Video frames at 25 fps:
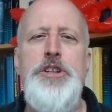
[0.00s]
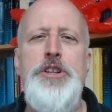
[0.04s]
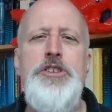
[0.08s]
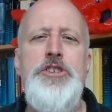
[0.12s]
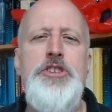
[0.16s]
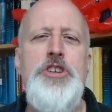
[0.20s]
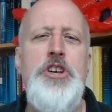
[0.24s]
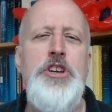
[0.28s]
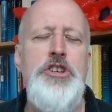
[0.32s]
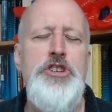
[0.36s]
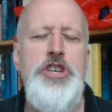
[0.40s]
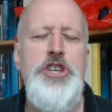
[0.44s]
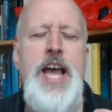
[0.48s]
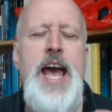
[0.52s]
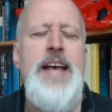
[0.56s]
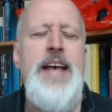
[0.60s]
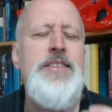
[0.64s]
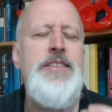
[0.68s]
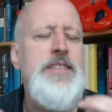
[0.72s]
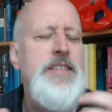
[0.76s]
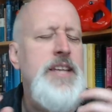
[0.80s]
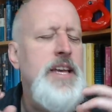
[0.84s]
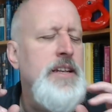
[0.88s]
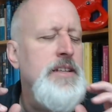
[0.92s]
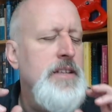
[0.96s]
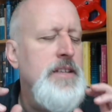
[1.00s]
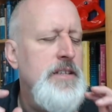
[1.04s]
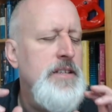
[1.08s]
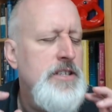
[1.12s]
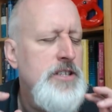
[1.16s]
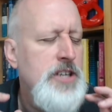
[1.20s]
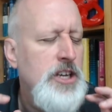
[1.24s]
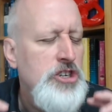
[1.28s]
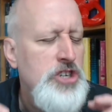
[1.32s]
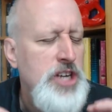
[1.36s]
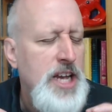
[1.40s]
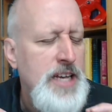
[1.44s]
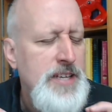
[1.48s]
suggest
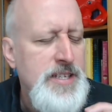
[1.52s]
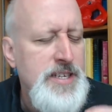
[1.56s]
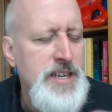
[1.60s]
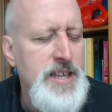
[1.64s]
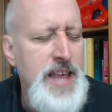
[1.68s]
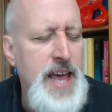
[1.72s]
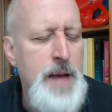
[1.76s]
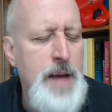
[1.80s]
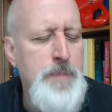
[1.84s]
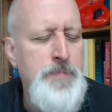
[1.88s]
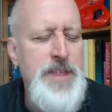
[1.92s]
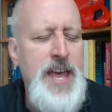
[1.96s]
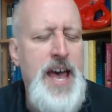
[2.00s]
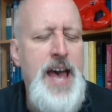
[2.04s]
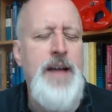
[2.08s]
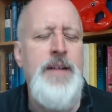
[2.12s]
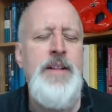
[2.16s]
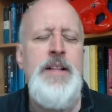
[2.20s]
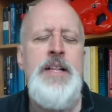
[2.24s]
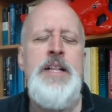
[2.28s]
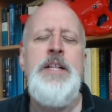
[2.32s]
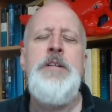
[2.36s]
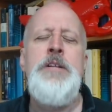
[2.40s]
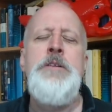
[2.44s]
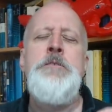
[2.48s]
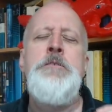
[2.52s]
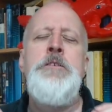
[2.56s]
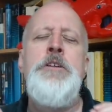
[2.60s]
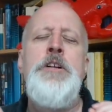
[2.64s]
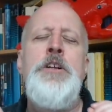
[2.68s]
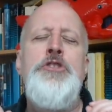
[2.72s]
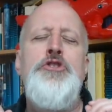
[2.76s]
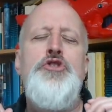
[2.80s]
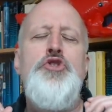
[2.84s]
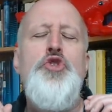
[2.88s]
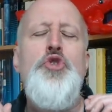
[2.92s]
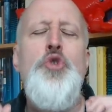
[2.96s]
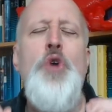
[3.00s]
to them that
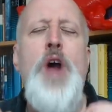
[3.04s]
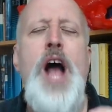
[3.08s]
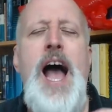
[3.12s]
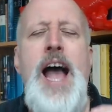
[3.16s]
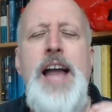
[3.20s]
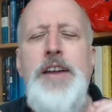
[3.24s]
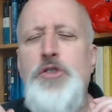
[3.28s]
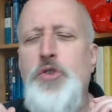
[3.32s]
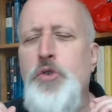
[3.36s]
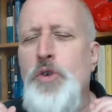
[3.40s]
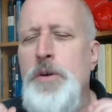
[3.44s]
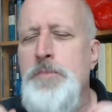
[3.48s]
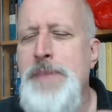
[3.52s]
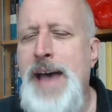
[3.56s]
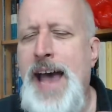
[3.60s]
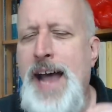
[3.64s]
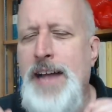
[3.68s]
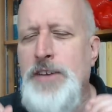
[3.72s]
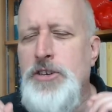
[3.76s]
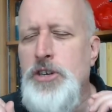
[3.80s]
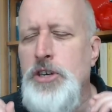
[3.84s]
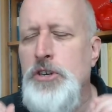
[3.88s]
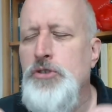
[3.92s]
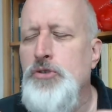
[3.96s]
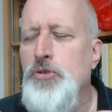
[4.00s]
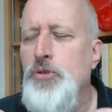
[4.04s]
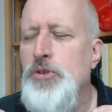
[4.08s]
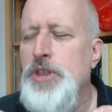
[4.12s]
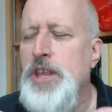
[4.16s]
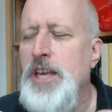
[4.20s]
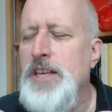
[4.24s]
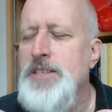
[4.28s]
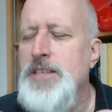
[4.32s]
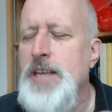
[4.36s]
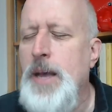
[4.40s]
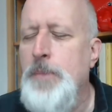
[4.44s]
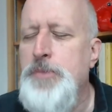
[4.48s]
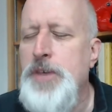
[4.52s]
try to imagine truth
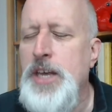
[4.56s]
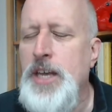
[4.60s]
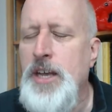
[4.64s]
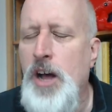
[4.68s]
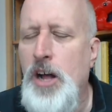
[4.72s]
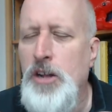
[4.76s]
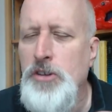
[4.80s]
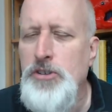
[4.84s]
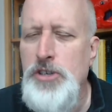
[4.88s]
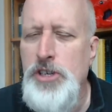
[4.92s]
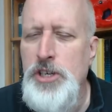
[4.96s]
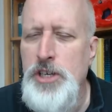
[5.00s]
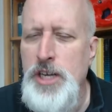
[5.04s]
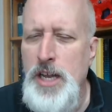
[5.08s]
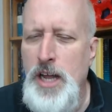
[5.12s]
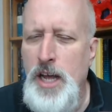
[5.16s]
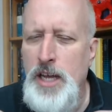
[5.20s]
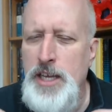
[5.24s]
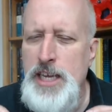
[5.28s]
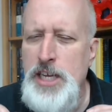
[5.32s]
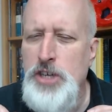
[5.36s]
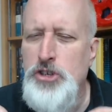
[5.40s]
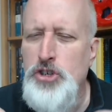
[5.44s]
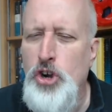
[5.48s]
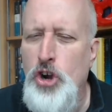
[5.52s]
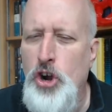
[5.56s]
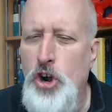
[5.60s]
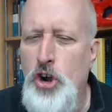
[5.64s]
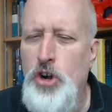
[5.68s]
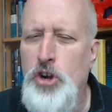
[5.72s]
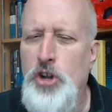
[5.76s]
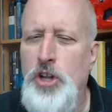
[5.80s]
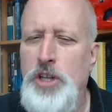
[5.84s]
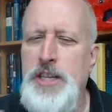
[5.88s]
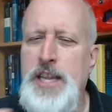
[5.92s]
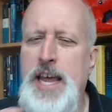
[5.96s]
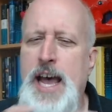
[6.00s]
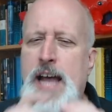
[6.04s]
as something
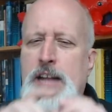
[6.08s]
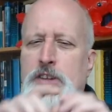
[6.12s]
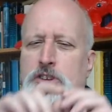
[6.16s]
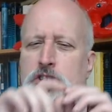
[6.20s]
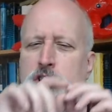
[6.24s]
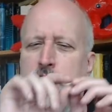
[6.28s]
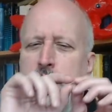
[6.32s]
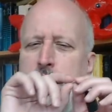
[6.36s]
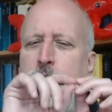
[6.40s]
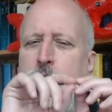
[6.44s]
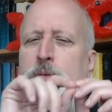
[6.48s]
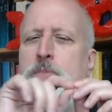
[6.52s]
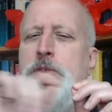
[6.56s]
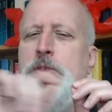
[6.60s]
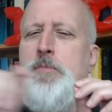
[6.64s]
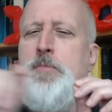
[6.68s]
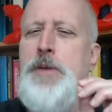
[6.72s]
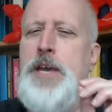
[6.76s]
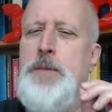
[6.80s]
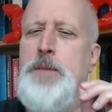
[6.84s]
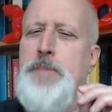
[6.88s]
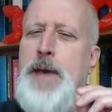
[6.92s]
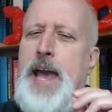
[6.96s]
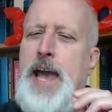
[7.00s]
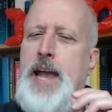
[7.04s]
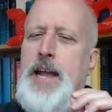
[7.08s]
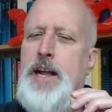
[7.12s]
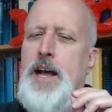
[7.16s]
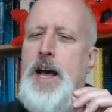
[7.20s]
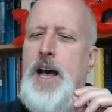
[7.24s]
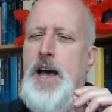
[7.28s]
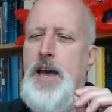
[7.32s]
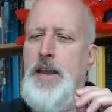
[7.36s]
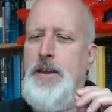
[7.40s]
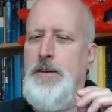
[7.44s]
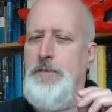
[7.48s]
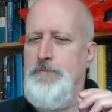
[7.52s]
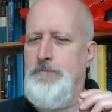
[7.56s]
eternal, not just from the Big Bang
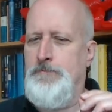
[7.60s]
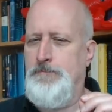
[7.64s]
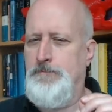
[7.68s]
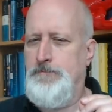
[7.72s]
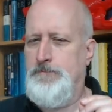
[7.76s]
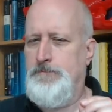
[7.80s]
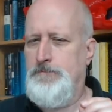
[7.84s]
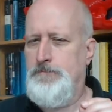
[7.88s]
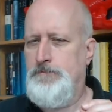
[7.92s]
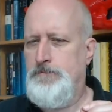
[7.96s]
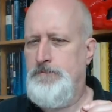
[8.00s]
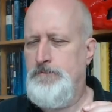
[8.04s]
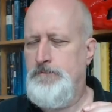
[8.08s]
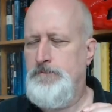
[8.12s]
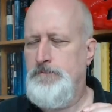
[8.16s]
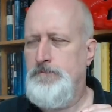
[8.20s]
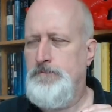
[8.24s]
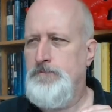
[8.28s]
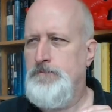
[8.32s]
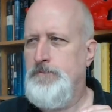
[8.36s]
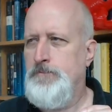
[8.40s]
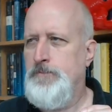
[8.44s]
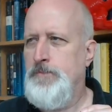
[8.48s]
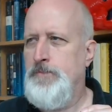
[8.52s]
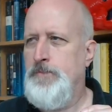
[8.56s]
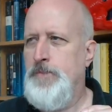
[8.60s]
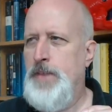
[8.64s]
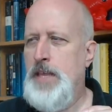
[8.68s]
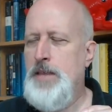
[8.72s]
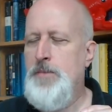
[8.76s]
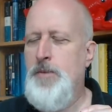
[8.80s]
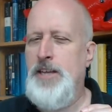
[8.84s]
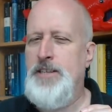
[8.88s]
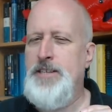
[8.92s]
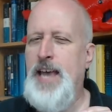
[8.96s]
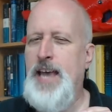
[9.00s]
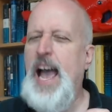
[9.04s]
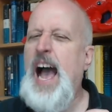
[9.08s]
on. And they
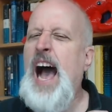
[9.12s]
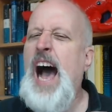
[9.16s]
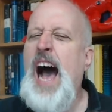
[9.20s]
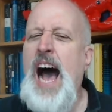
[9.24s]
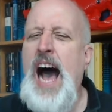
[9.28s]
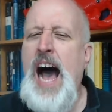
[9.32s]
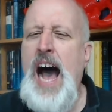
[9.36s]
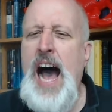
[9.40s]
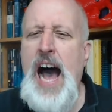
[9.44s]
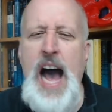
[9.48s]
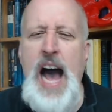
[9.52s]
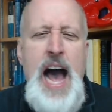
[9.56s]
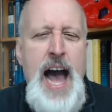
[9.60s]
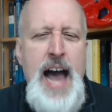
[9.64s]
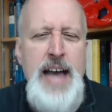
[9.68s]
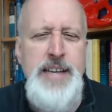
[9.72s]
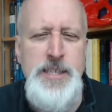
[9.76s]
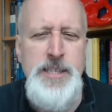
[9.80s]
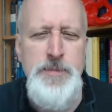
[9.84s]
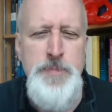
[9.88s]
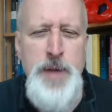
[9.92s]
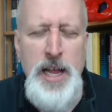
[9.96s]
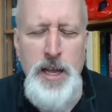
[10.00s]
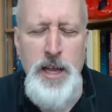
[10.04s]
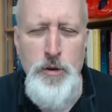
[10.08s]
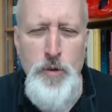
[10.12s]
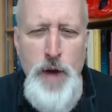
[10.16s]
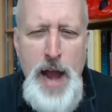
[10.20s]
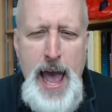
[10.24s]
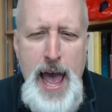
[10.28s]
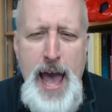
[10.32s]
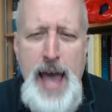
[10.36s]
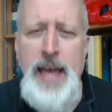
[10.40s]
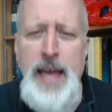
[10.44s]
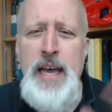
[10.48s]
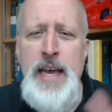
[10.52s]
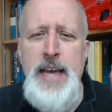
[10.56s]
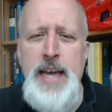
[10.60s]
might say, I smell a
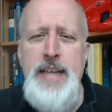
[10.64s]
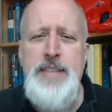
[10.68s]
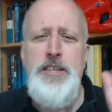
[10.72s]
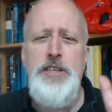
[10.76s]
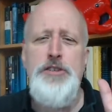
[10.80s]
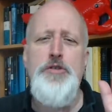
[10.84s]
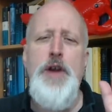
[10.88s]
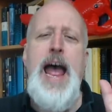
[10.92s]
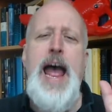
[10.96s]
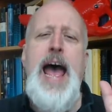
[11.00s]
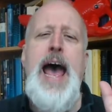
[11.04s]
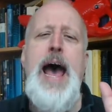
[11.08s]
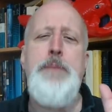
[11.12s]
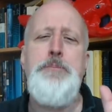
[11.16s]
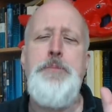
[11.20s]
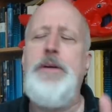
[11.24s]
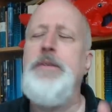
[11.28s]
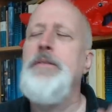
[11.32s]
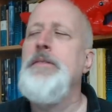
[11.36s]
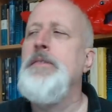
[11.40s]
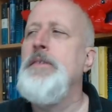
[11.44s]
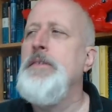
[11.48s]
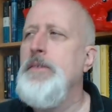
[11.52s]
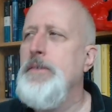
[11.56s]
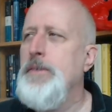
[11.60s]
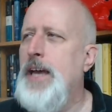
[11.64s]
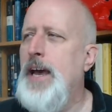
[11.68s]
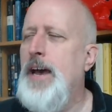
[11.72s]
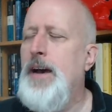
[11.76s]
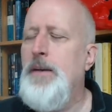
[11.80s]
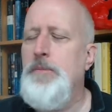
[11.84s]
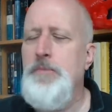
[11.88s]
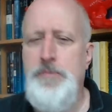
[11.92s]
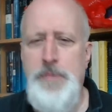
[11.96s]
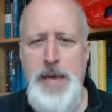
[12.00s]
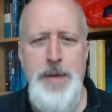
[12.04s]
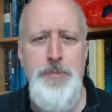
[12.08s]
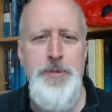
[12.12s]
rat. It's a trap. Well,
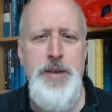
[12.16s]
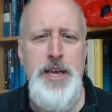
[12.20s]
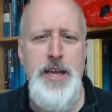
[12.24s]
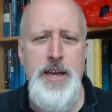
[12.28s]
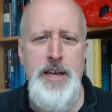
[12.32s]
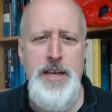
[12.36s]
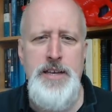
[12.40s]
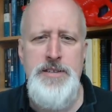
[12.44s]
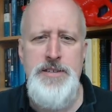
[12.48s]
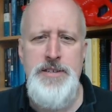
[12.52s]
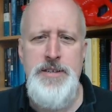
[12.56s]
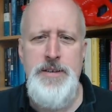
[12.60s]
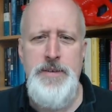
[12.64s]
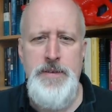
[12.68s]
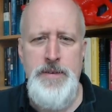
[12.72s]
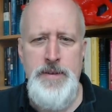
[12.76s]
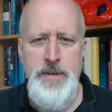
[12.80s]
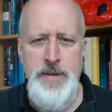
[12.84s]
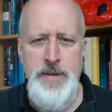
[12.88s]
maybe it is.